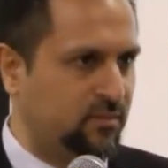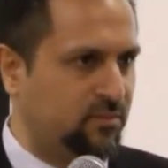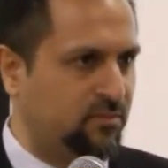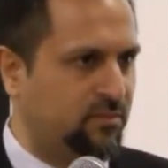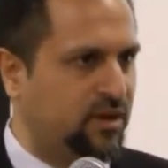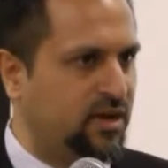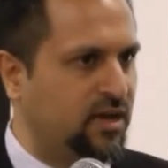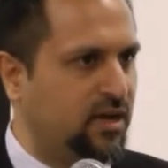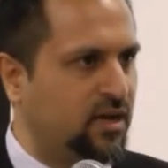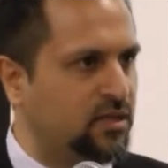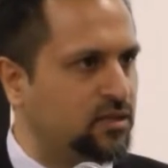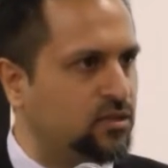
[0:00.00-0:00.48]

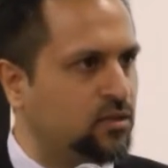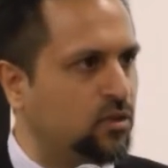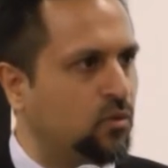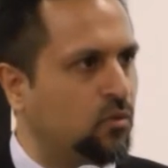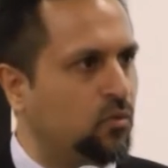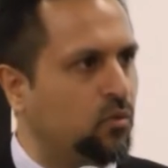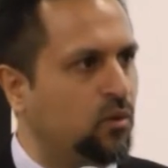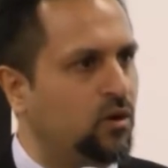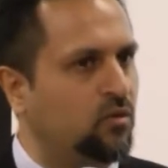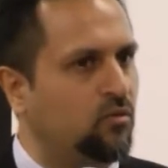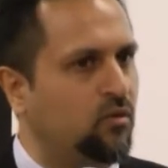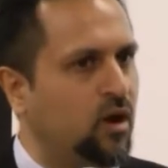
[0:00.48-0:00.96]
Because
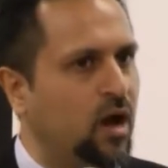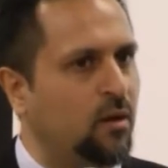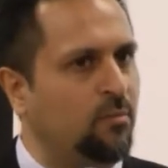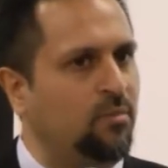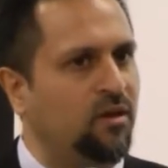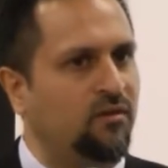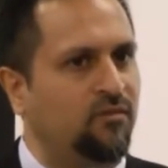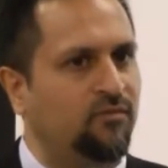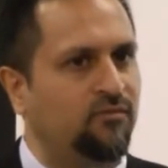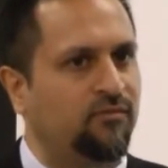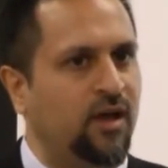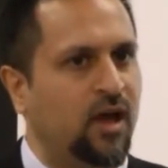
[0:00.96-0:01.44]
what
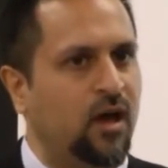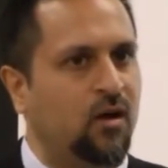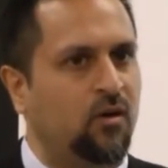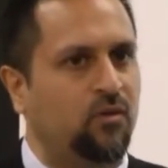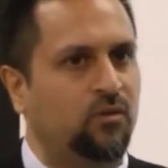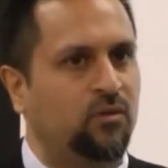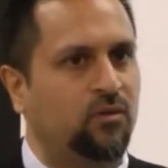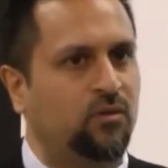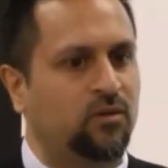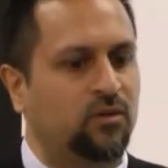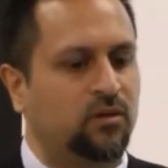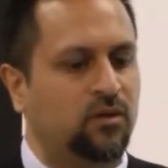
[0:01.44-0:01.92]
Rabia
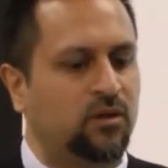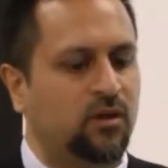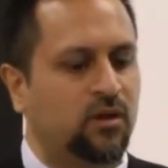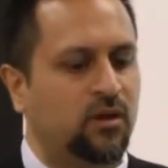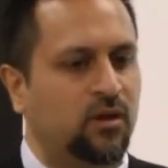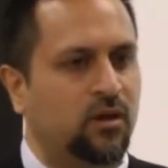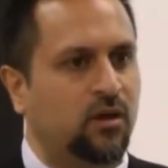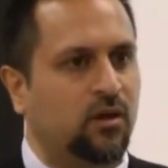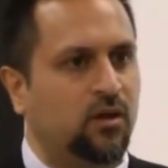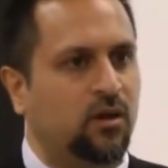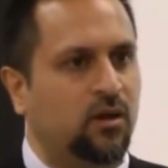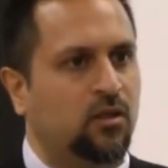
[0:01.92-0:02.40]
found
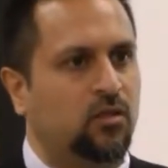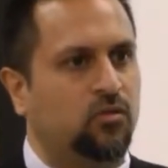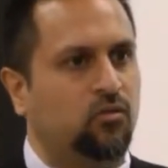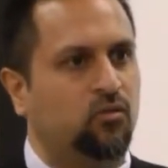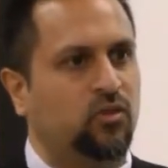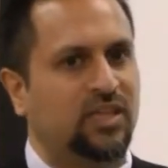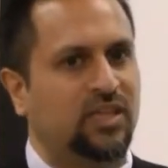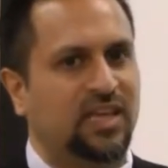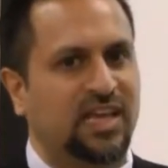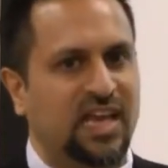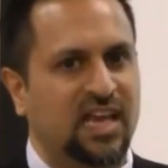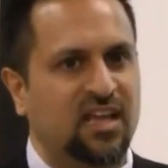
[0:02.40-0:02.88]

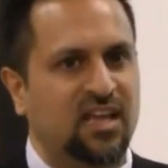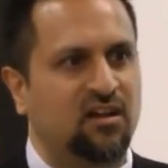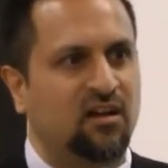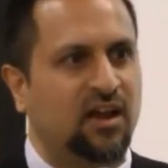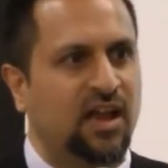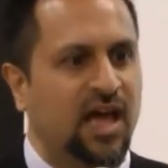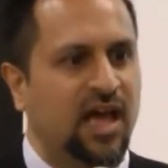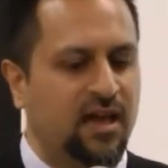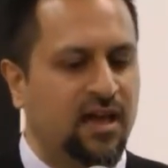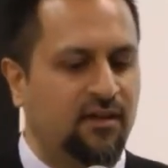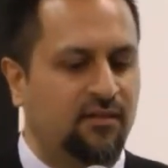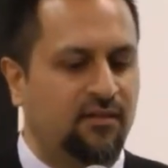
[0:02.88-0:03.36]
through the inner
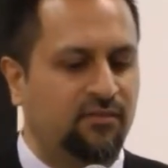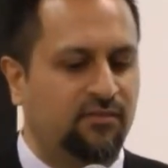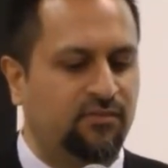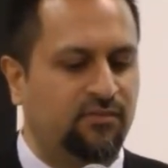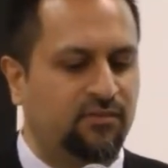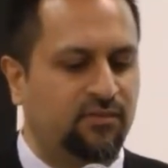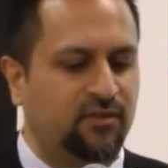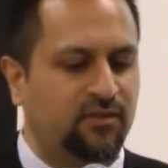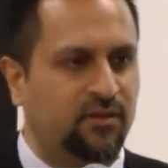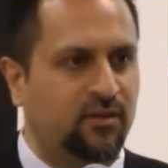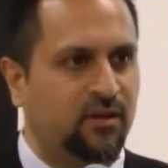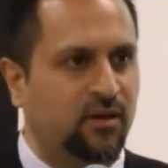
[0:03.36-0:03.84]

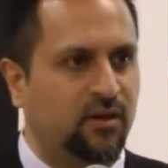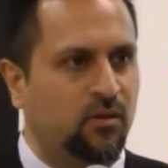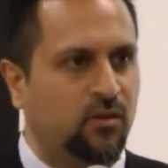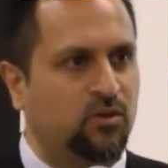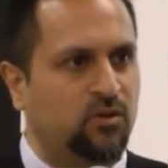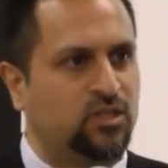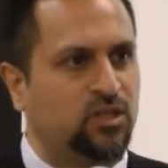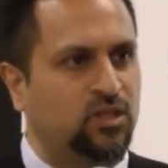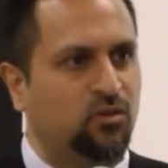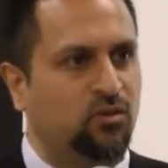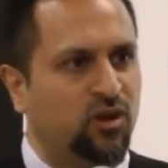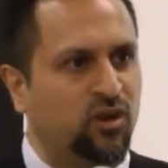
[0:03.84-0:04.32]
life
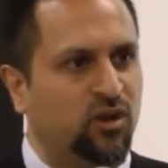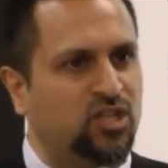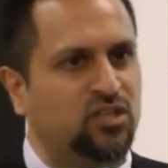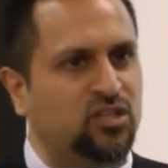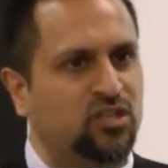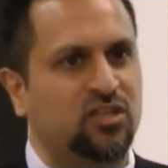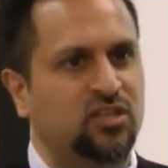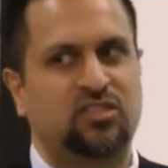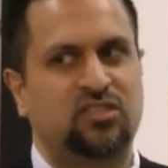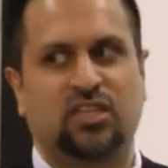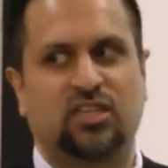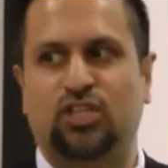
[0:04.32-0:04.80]
was a
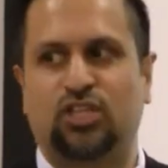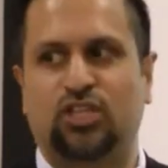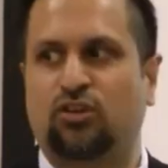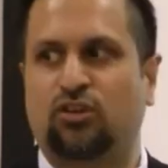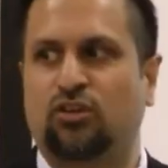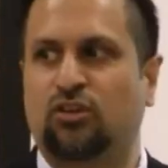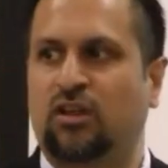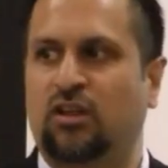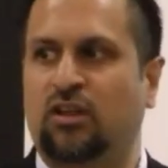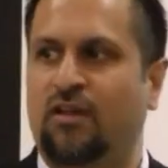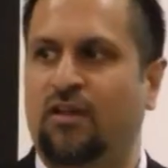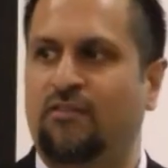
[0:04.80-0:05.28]
richness that she
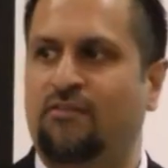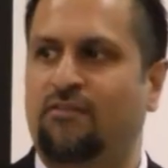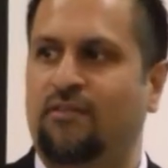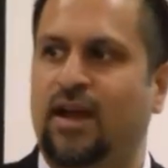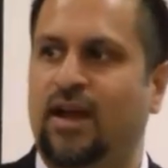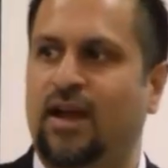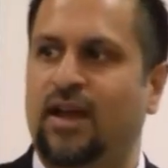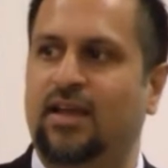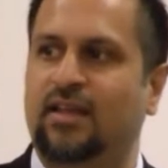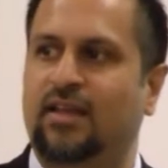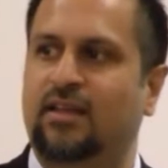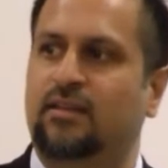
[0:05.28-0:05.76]
could not
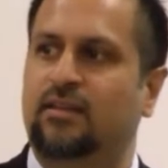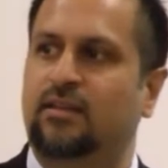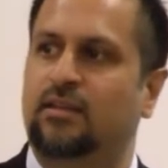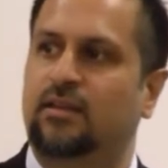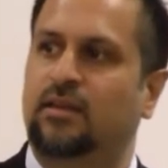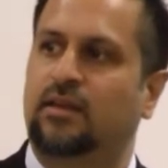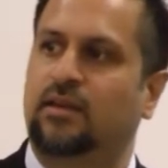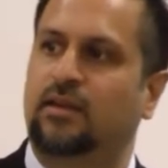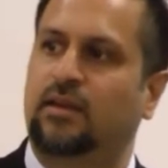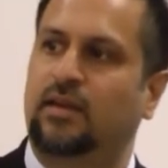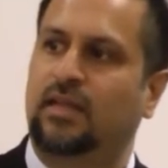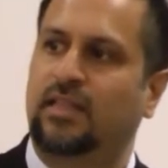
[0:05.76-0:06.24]
find
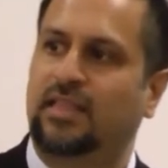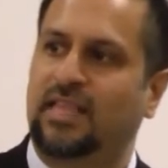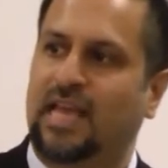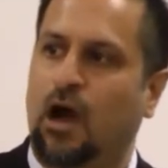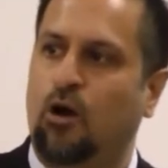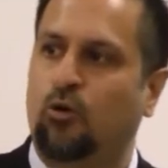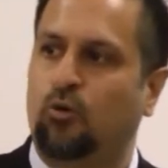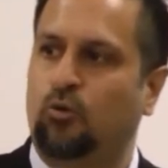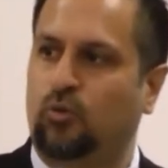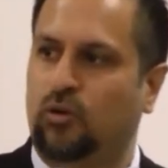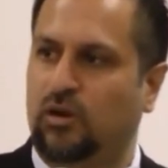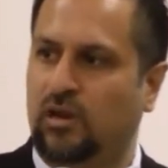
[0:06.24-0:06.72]
in the
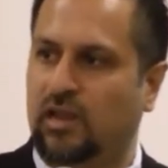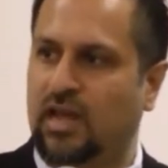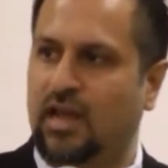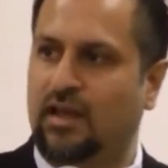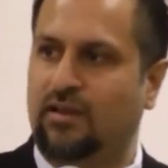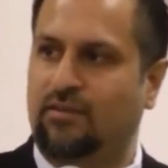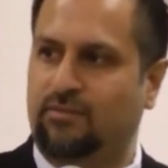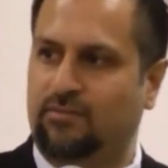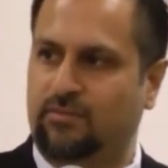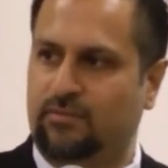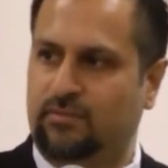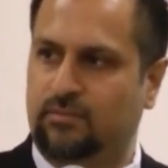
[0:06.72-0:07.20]
outward
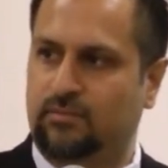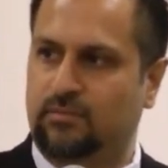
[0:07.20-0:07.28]
life.